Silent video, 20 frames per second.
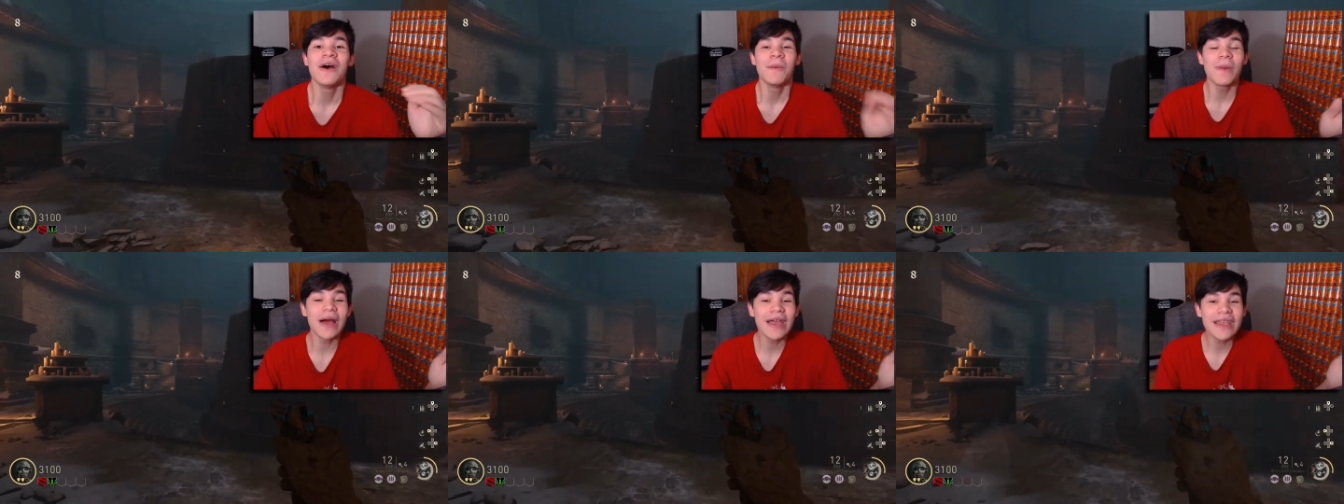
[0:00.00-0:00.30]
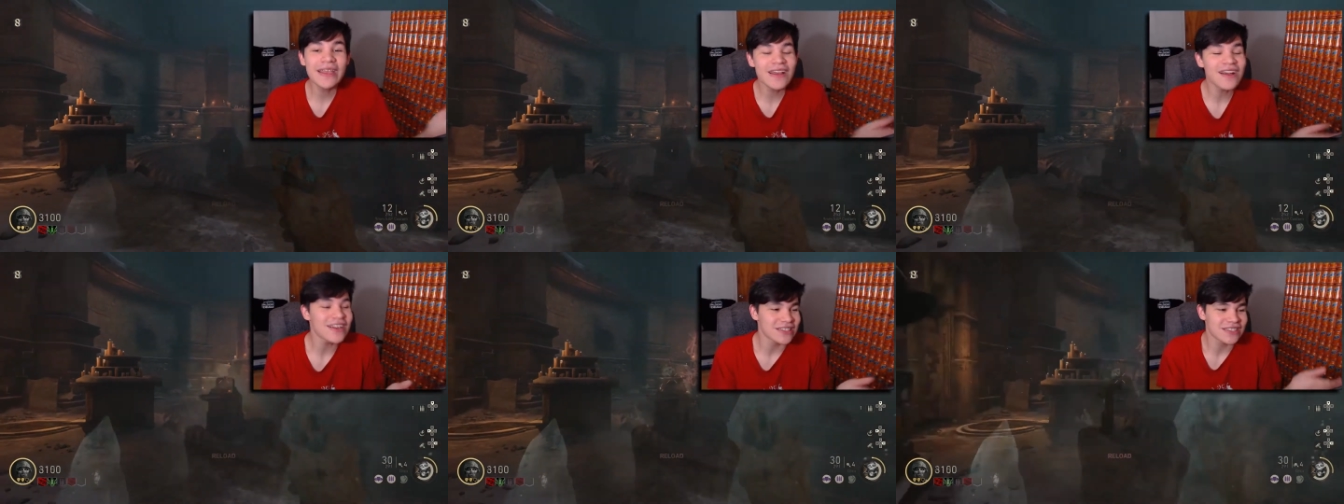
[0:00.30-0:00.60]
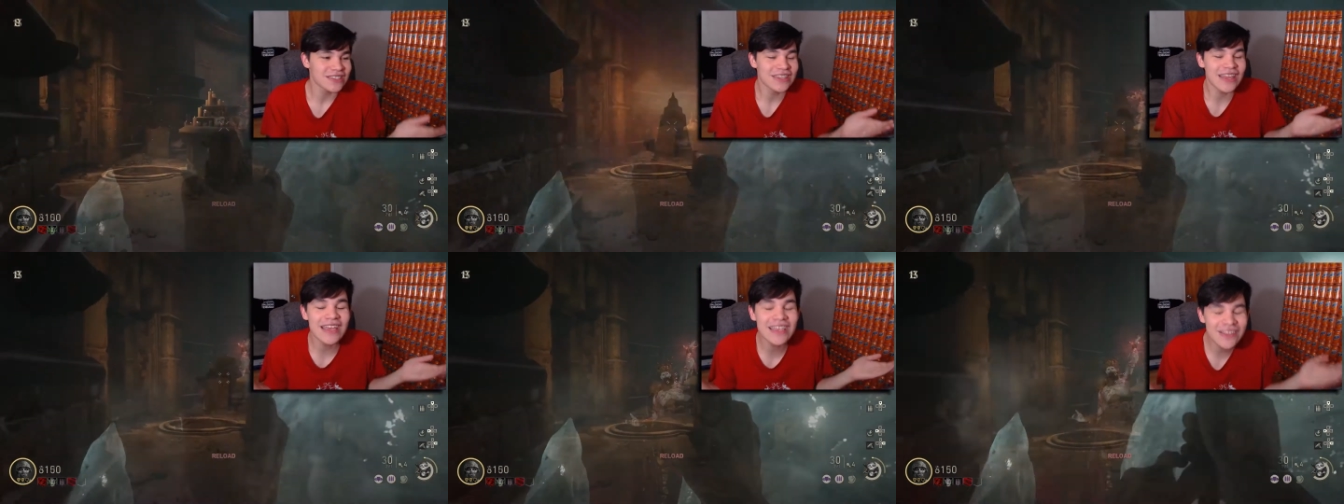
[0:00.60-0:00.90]
My
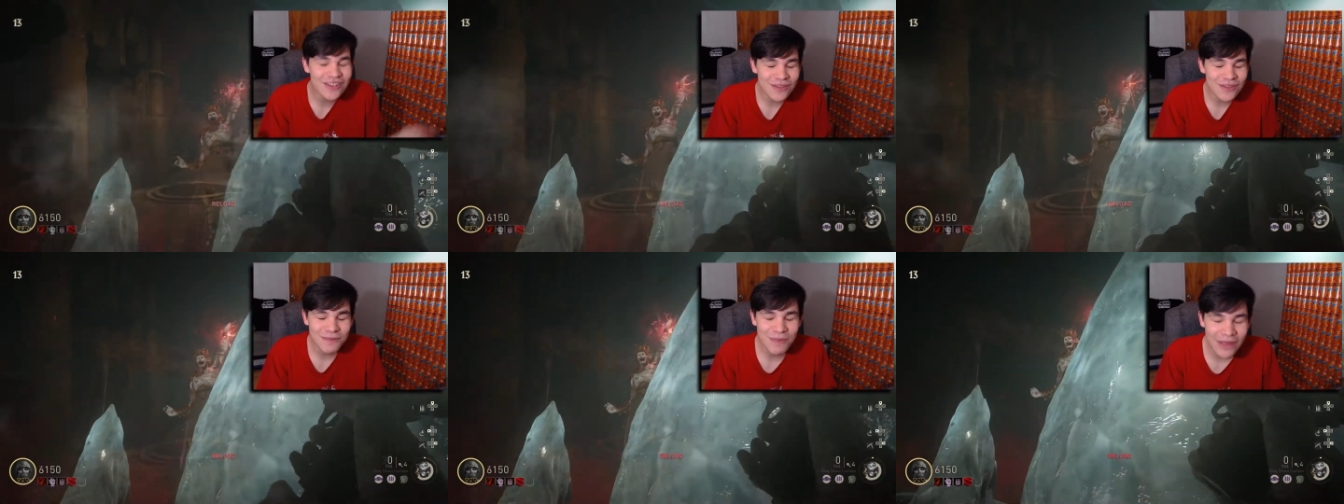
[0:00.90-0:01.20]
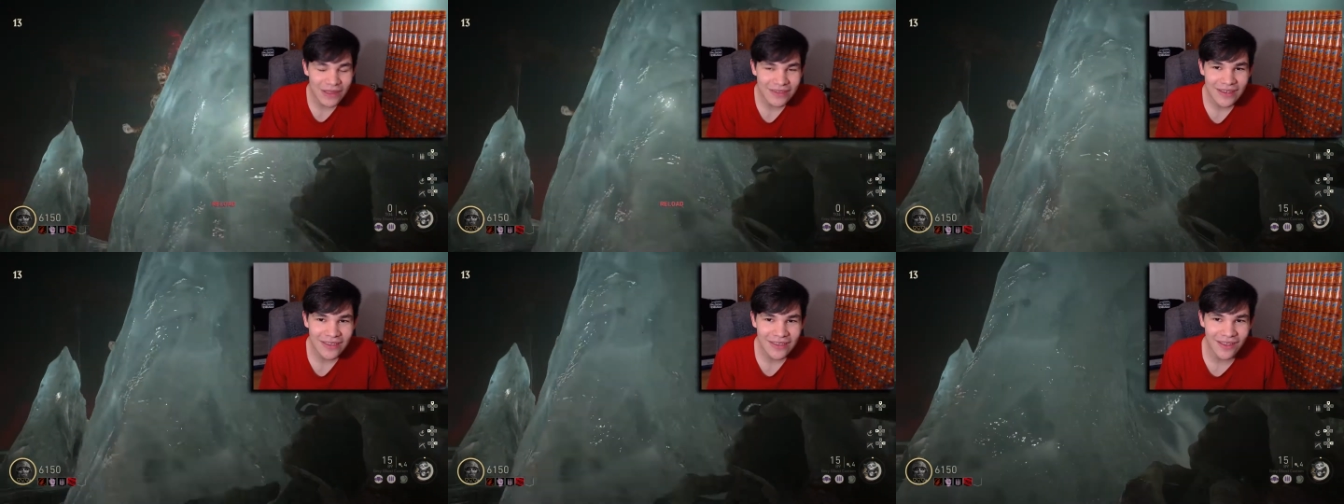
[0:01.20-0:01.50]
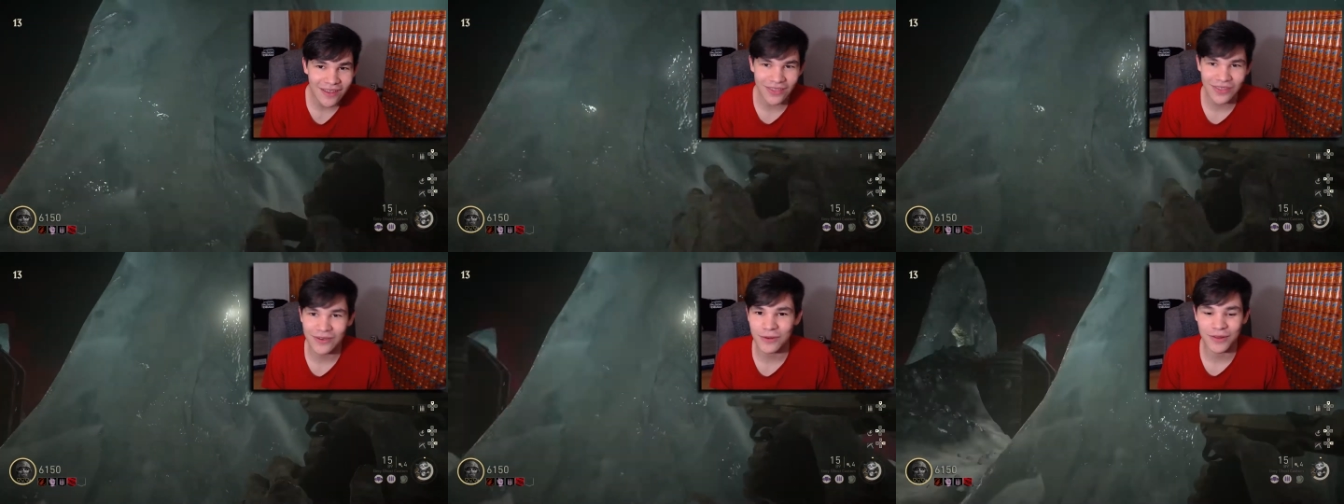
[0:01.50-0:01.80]
gosh, they just built
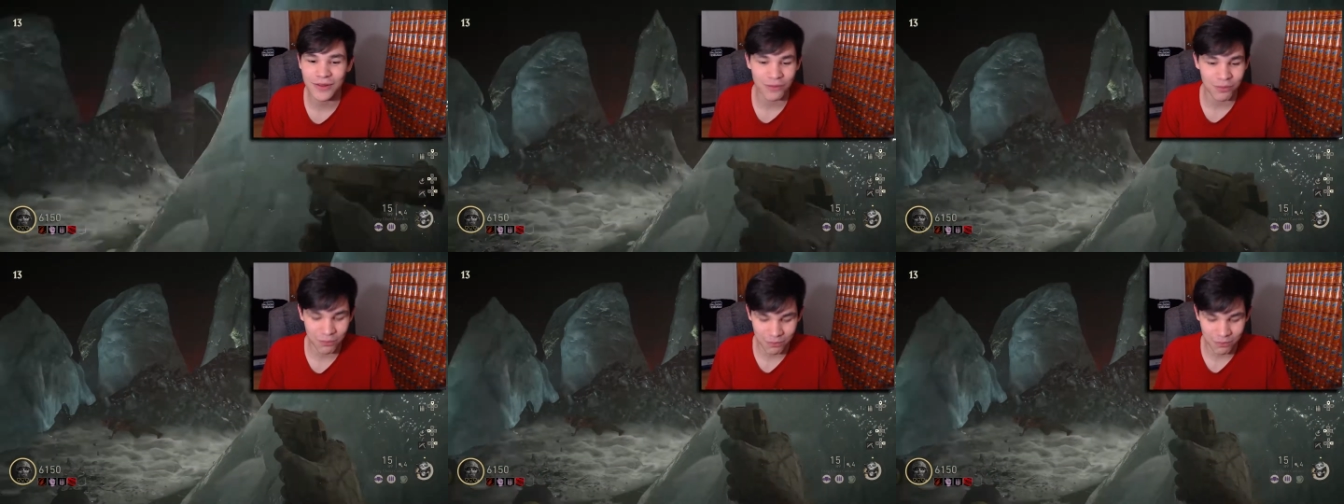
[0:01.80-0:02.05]
another